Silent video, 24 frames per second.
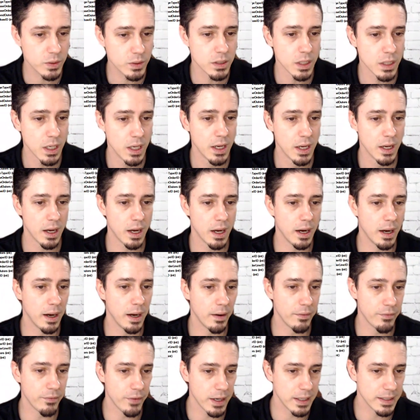use.
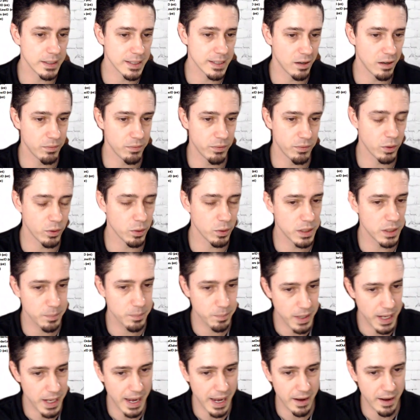I find it's helpful
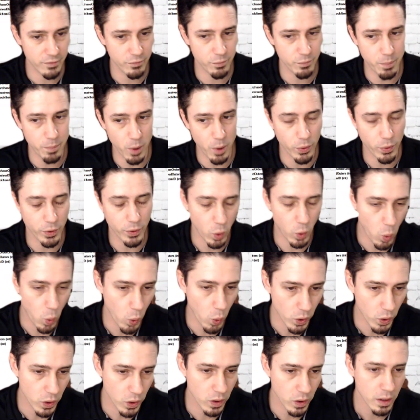to have both the
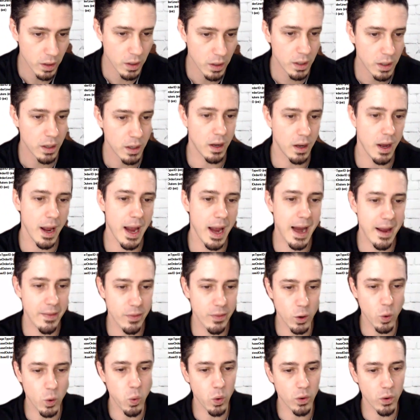quarter
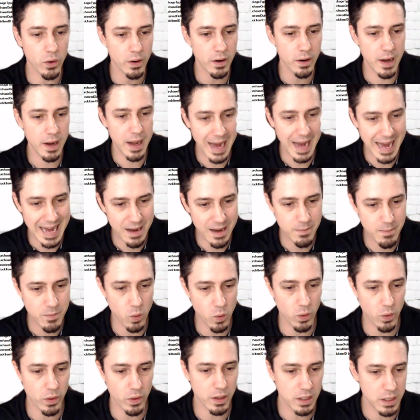and the quarter
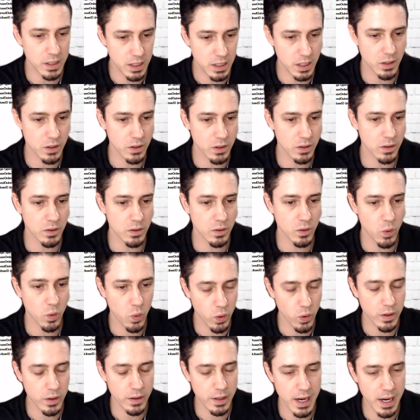name, or the year
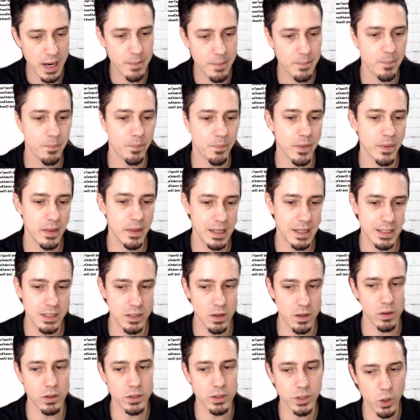quarter name.
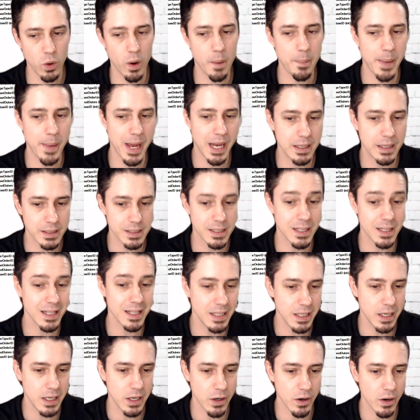This also appends
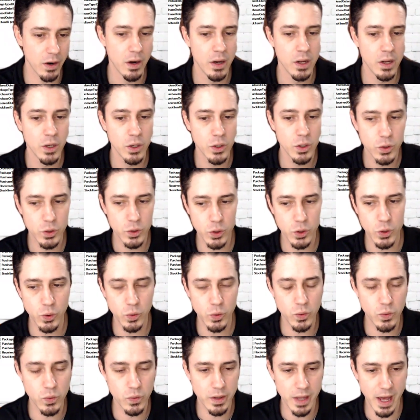the year
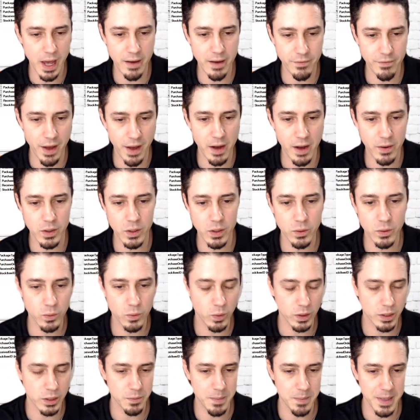to that value,
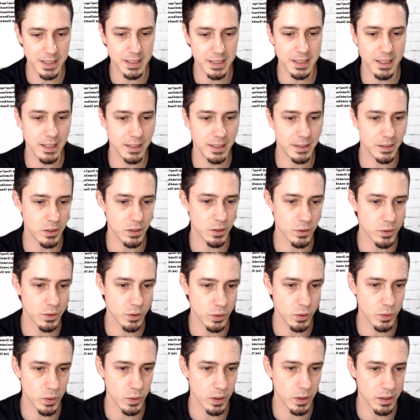which makes it easier
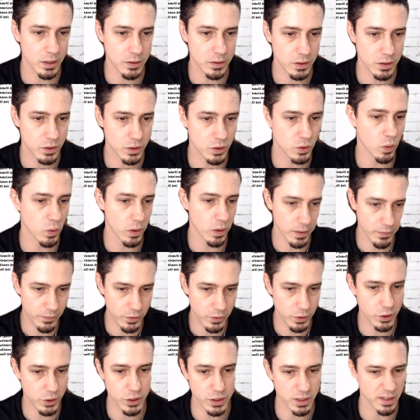to sort
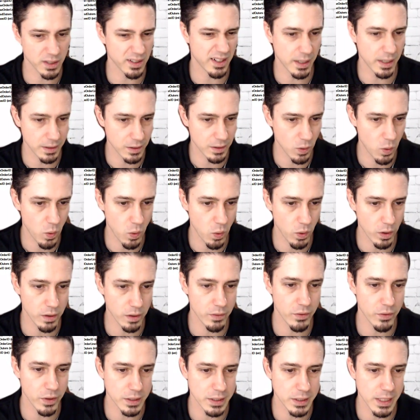if you're just looking at the
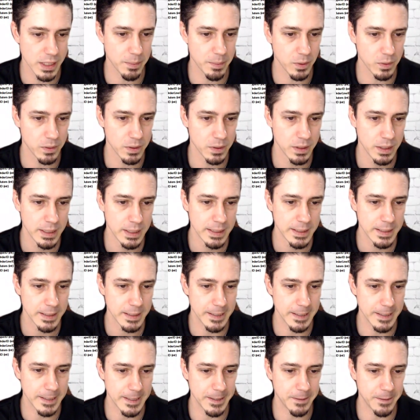quarter, for example.
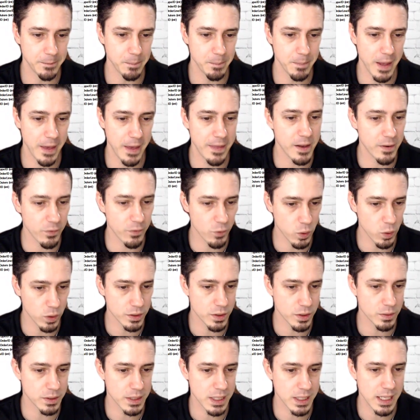And then of
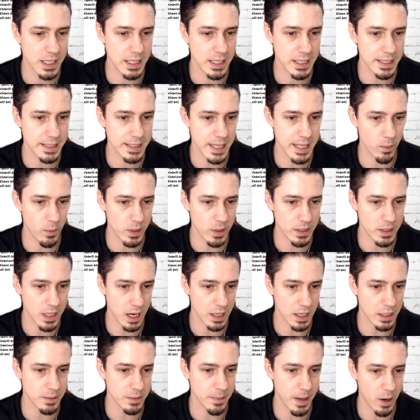course those keys that we
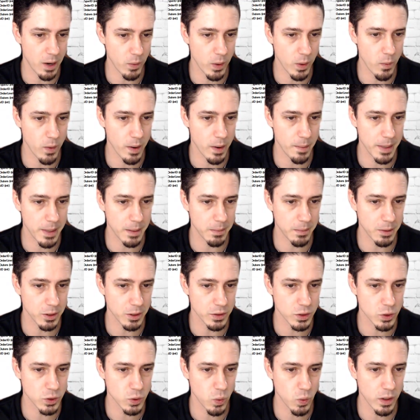talked about, we want to be able
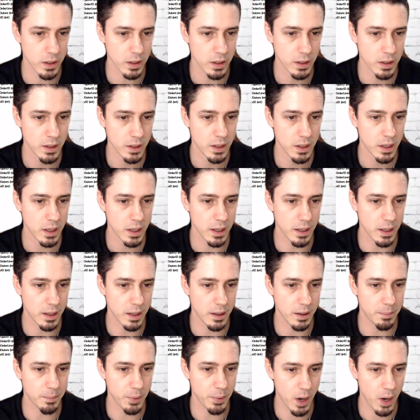to sort
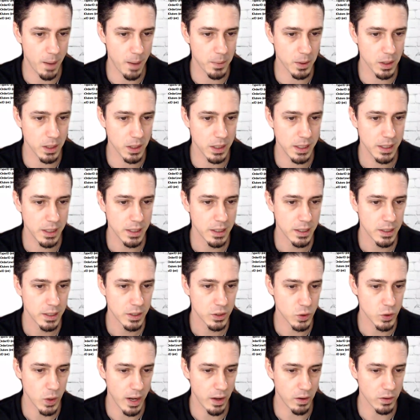properly.
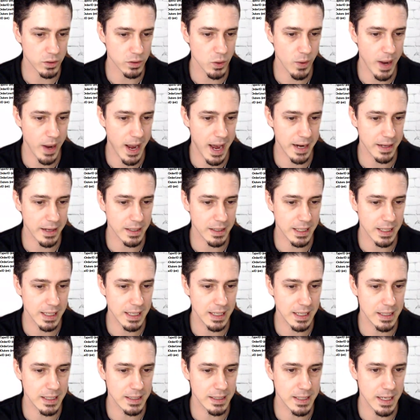So I also added the
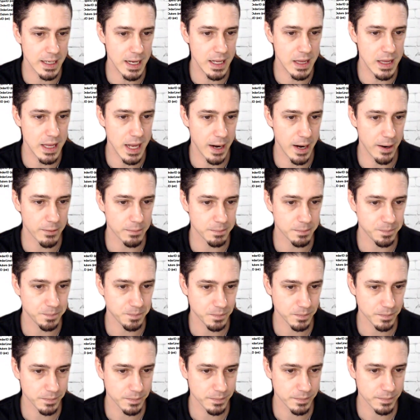keys in there.
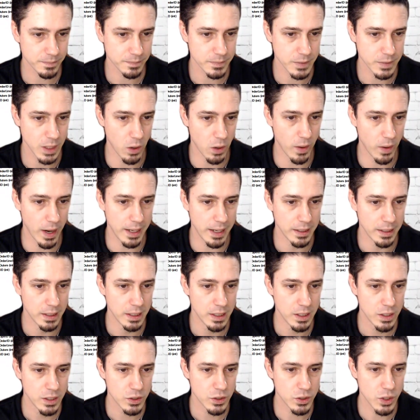All right,
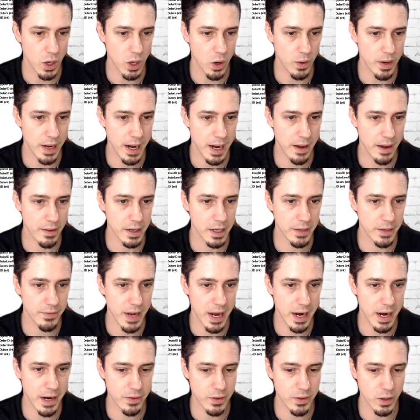so now that
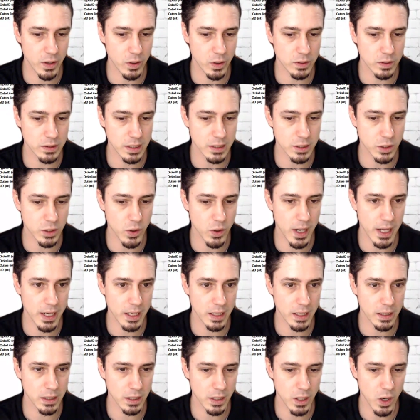I've added those, let's go
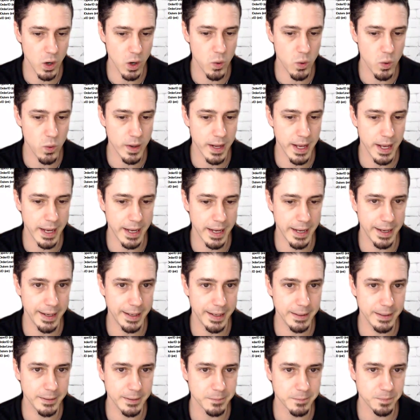ahead and click
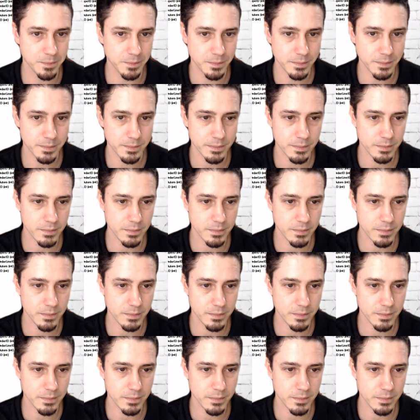OK.